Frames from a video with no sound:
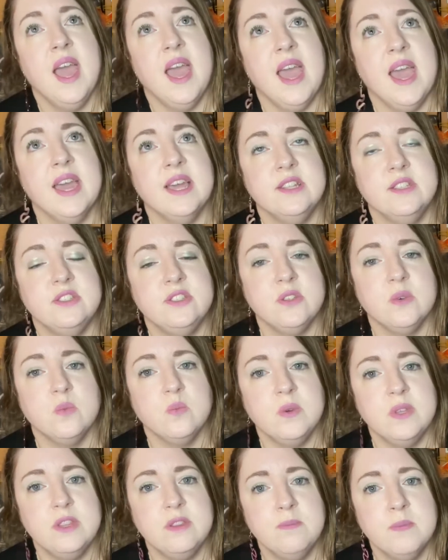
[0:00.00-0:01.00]
And
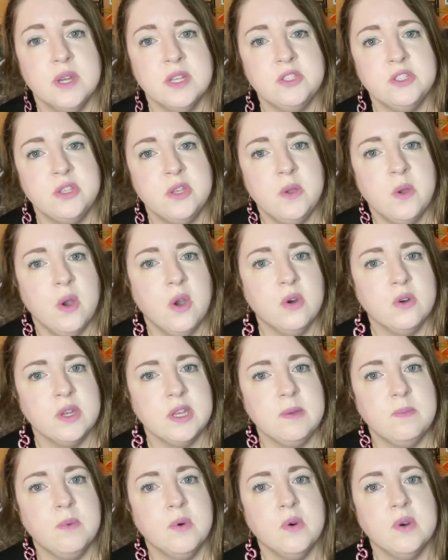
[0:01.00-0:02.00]
with my 2
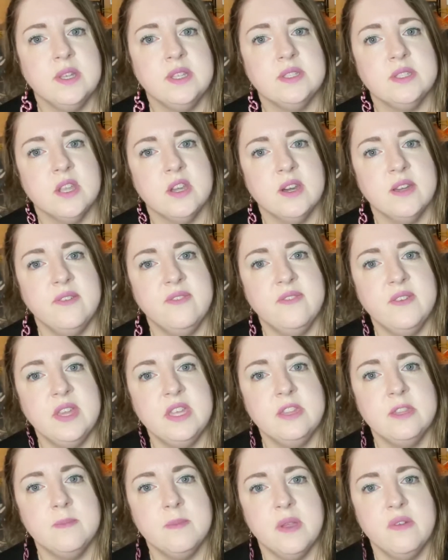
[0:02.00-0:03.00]
hoggy boys, I
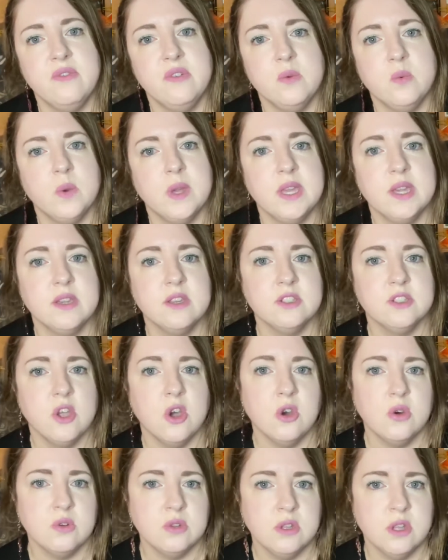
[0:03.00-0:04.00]
feed them every week because
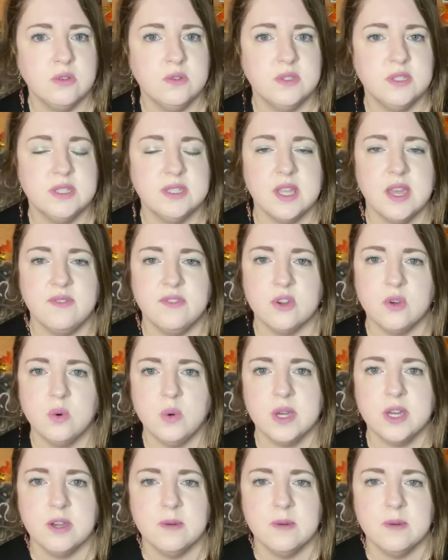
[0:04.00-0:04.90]
hognoses have a quicker